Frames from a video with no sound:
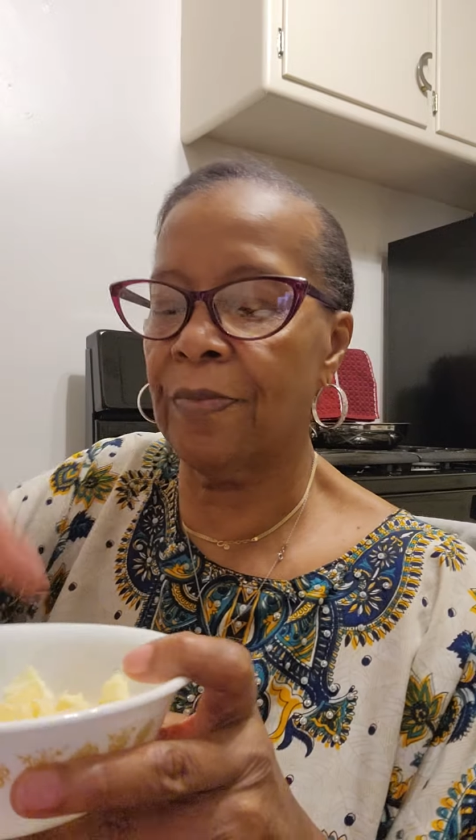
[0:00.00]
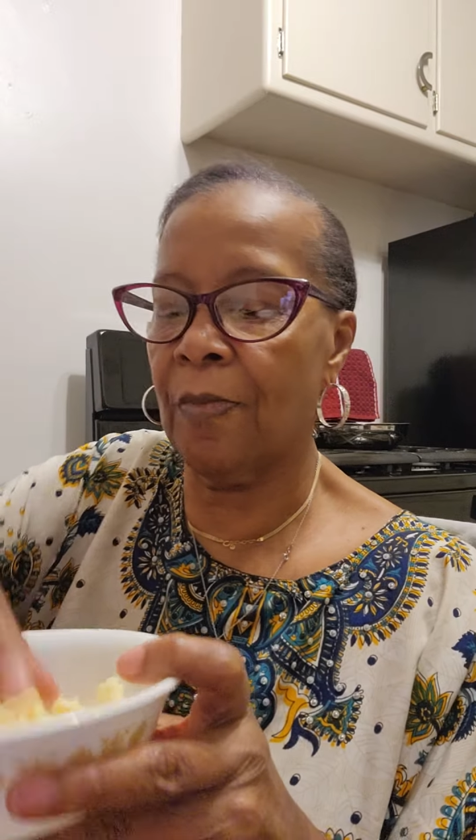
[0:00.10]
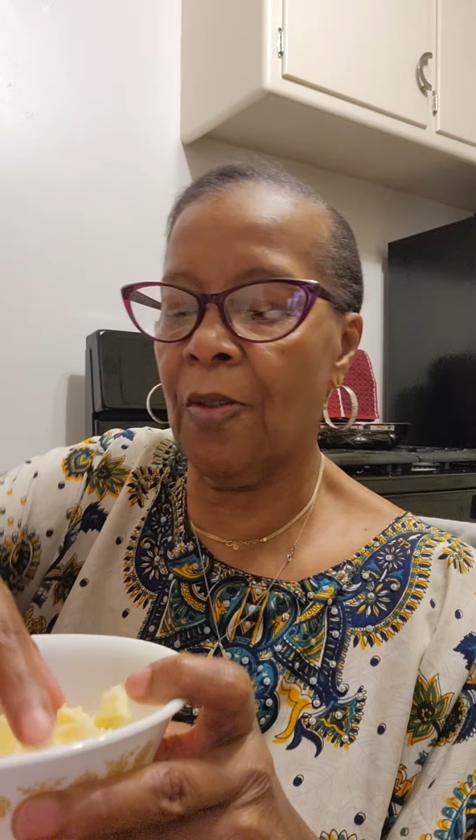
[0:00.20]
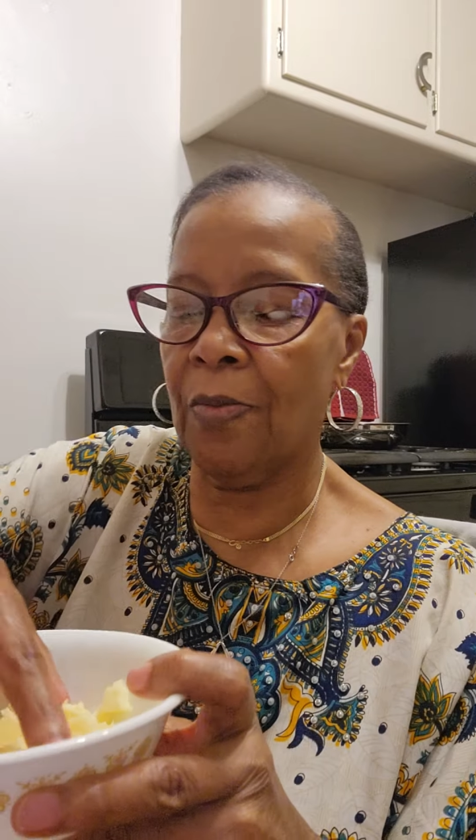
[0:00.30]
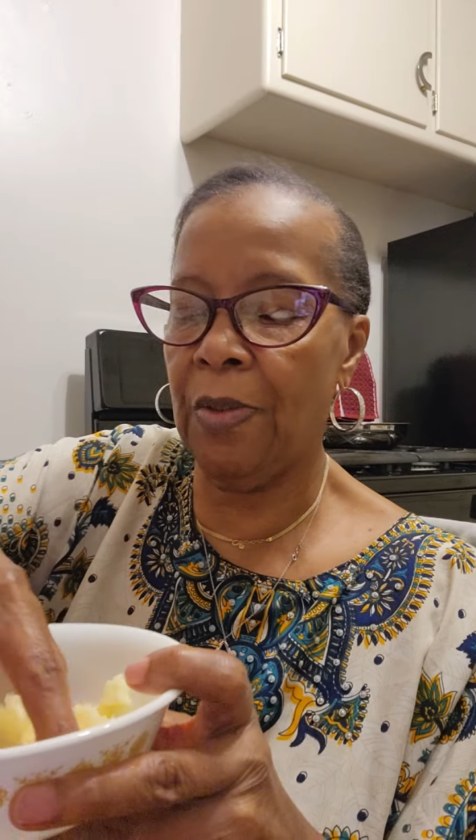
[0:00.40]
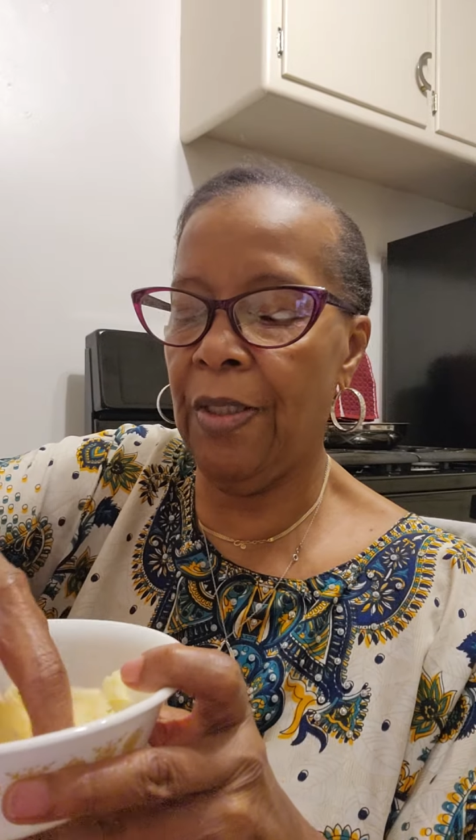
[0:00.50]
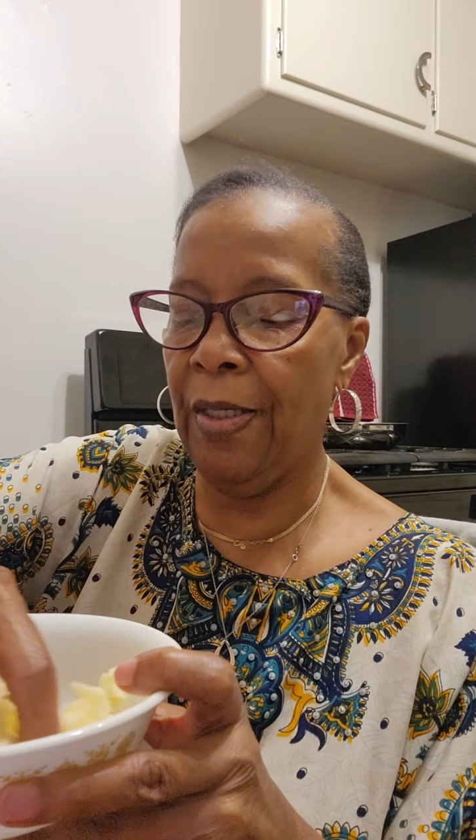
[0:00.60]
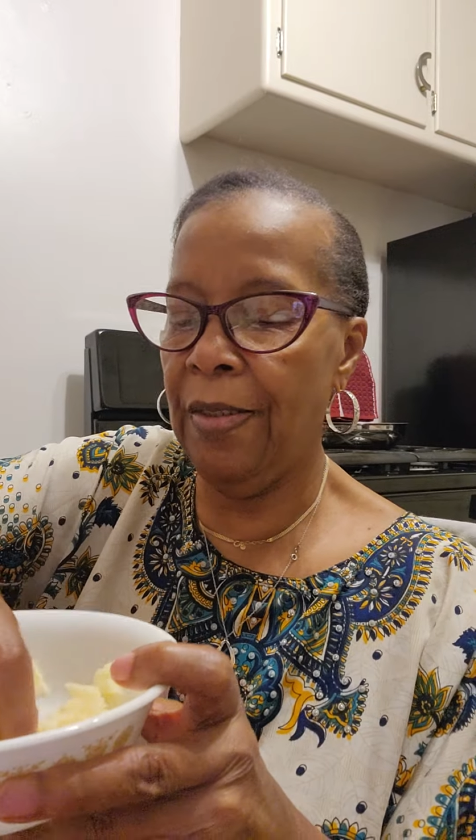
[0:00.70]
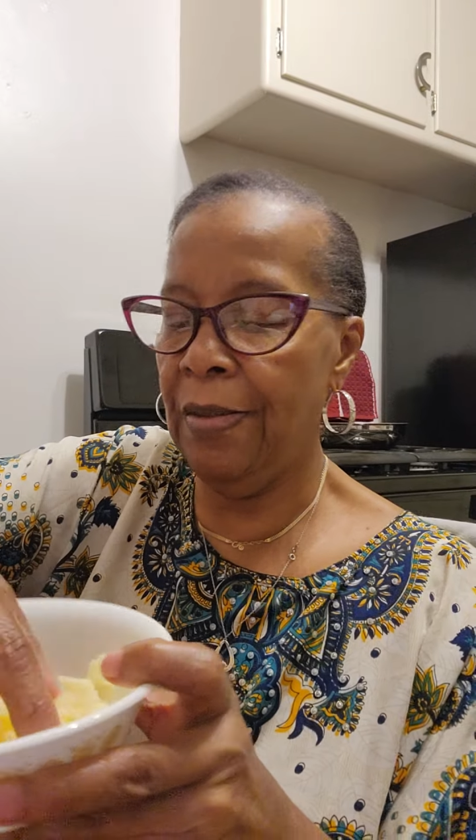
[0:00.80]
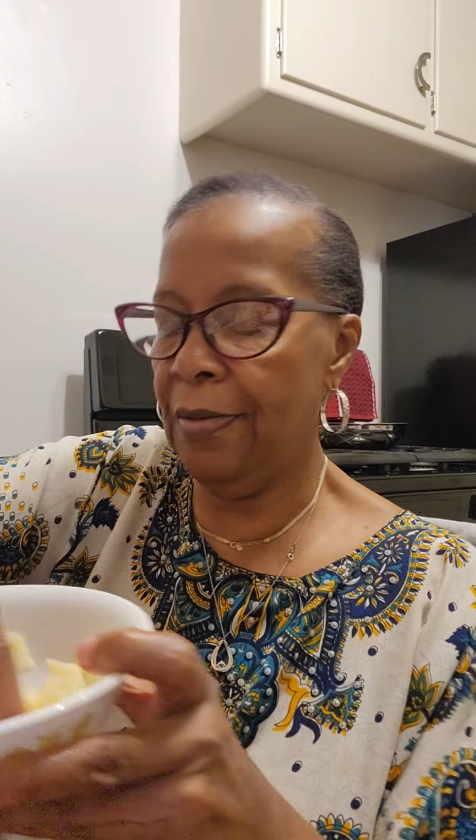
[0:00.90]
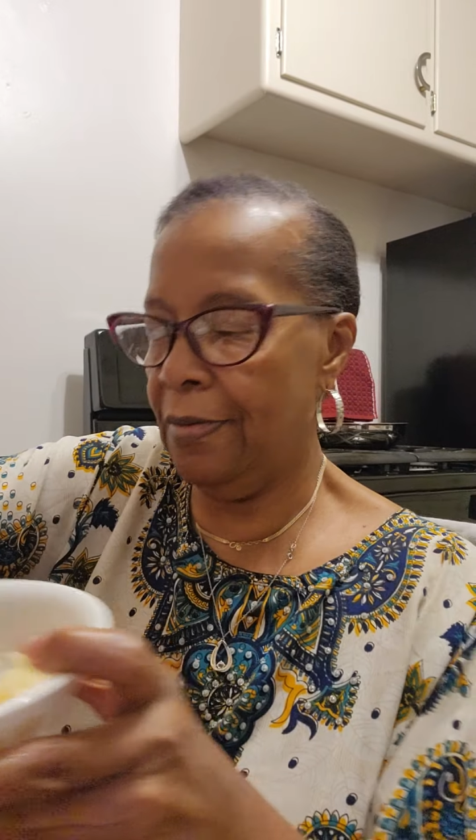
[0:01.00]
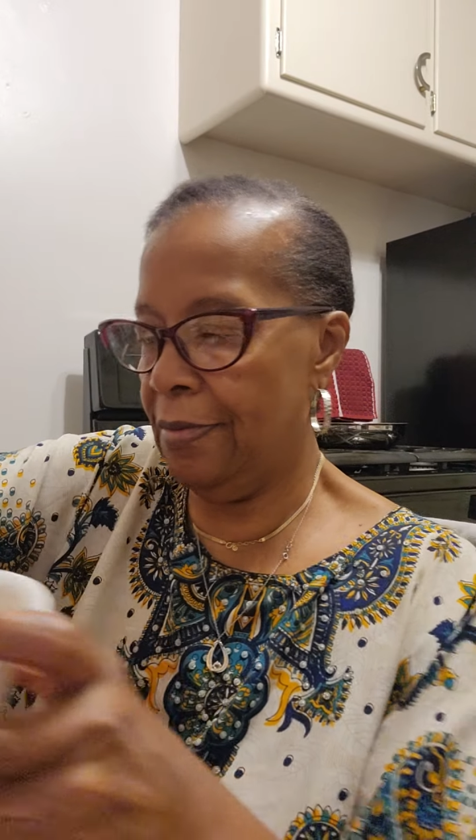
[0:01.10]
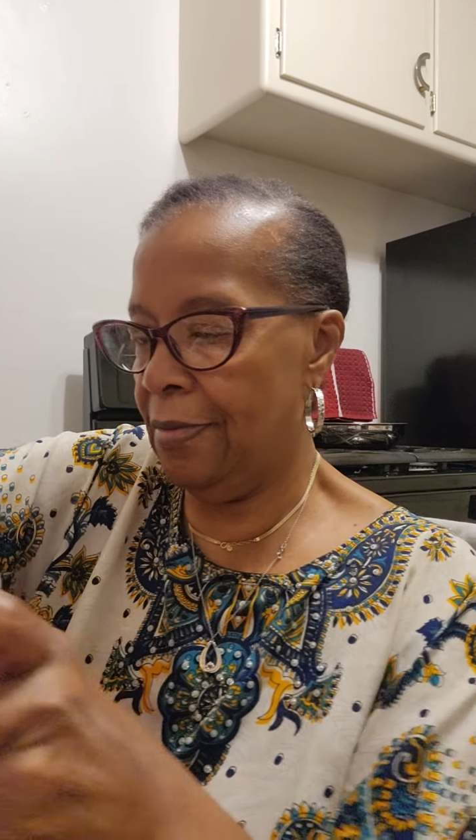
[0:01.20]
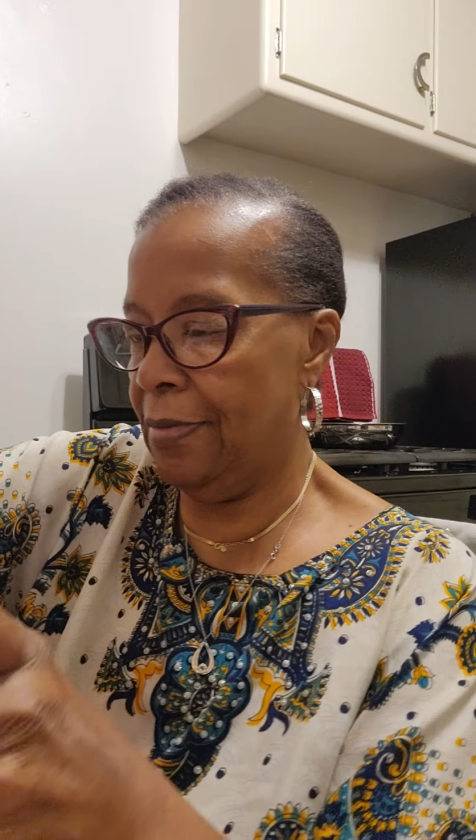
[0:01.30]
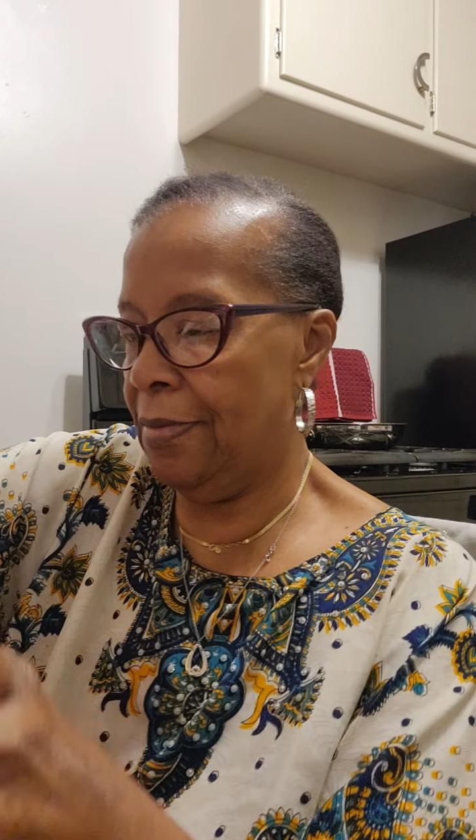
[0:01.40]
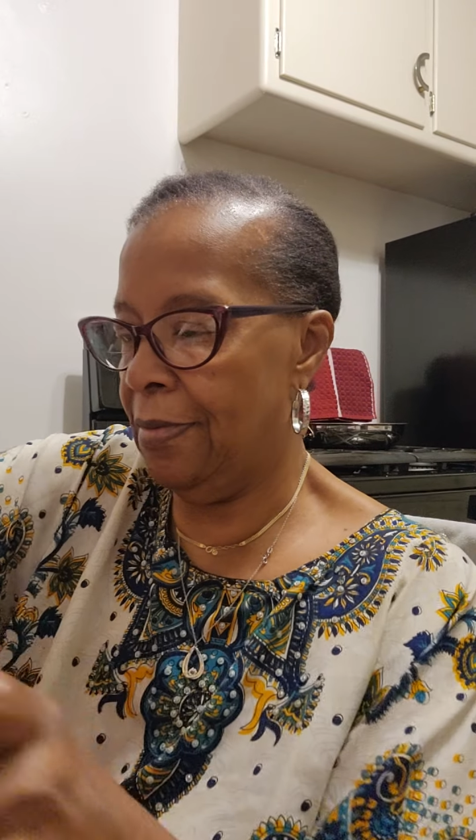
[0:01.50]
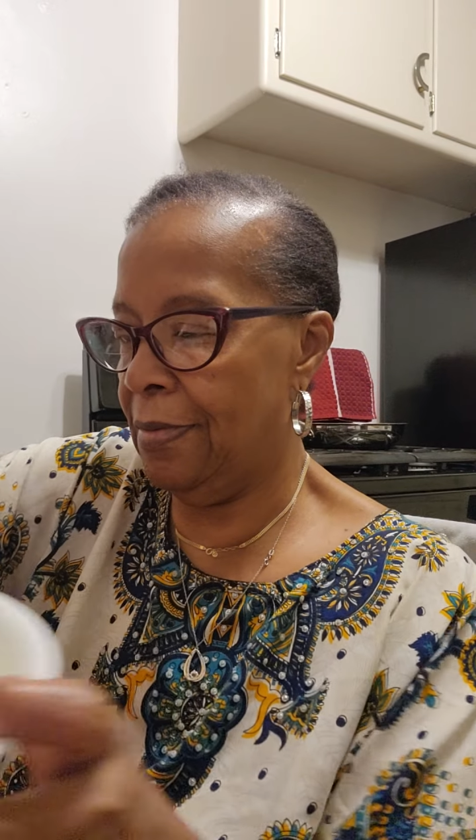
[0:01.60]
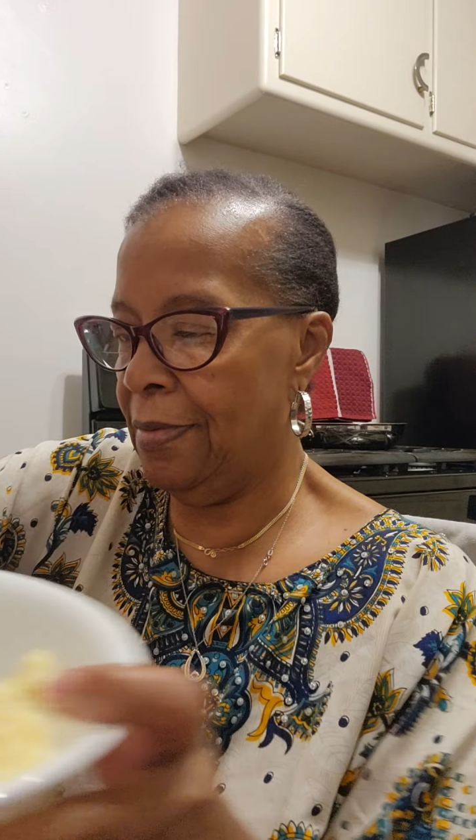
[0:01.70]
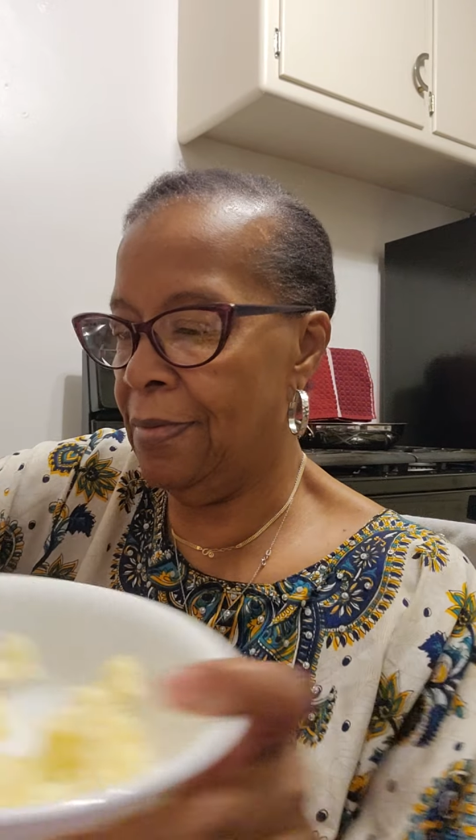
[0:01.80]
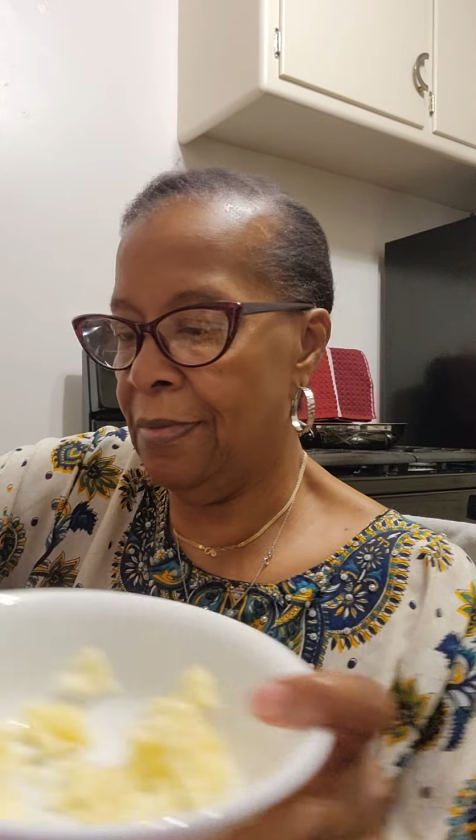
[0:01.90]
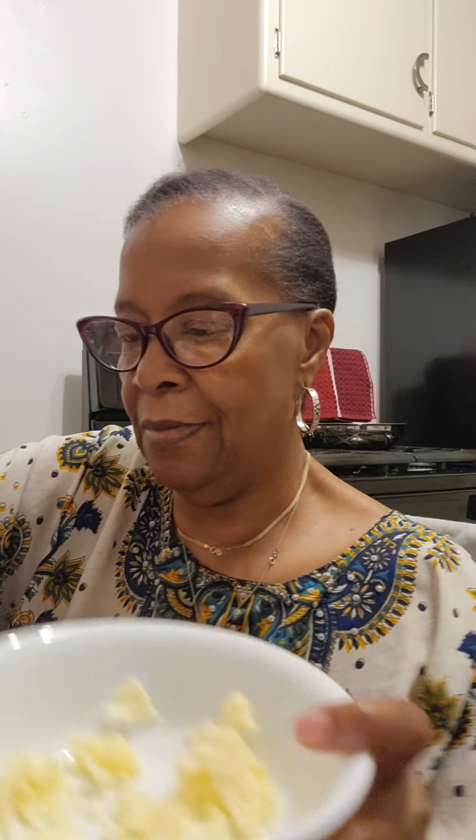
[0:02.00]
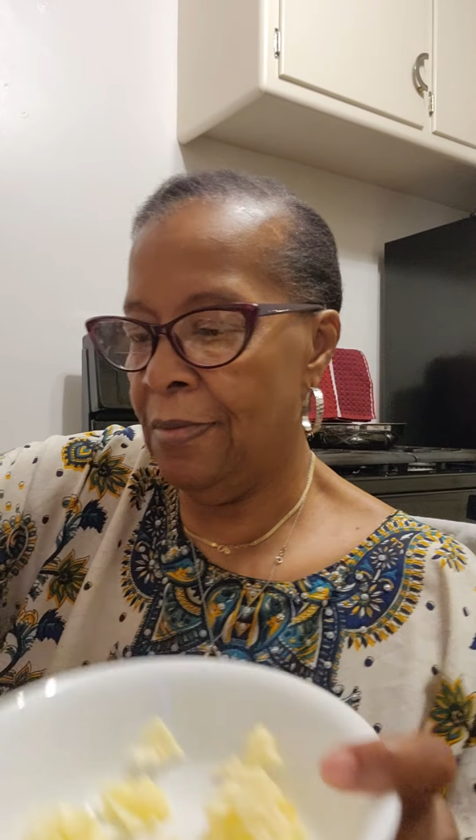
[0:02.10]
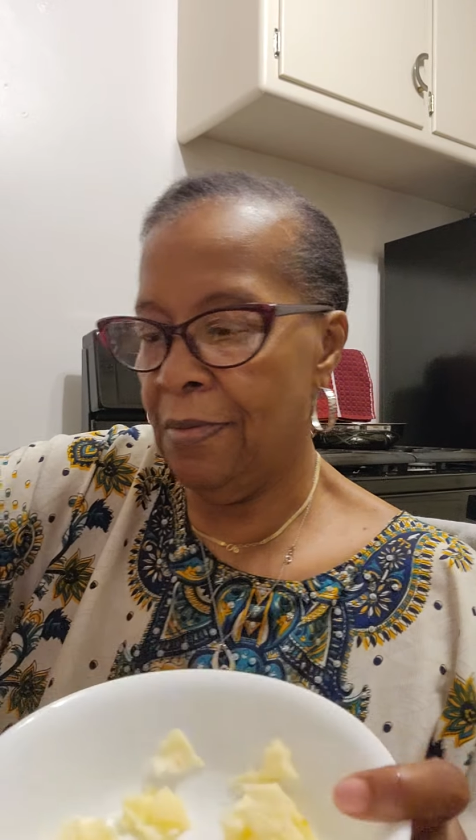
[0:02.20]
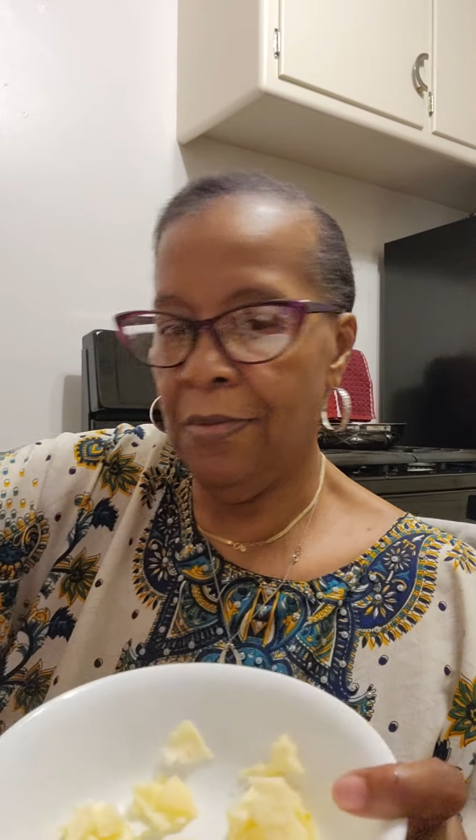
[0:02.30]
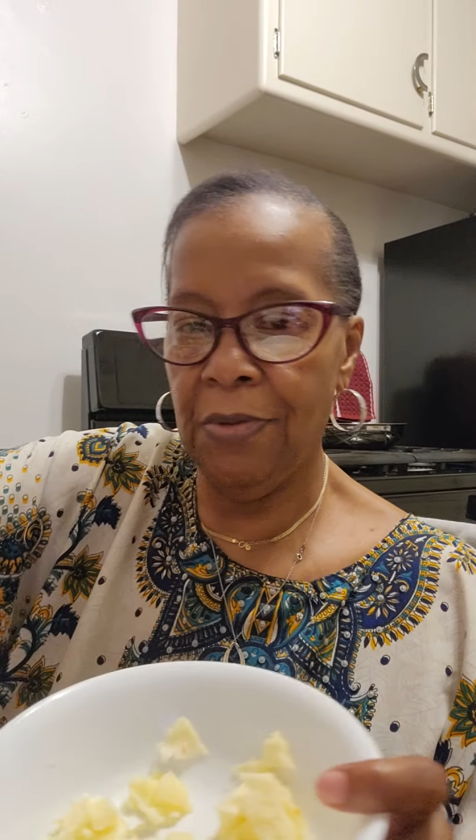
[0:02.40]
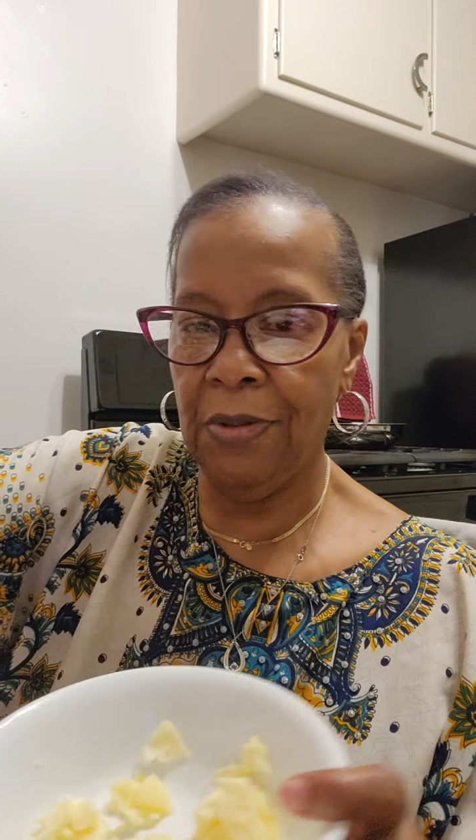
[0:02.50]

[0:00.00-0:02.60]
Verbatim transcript: Okay. I'm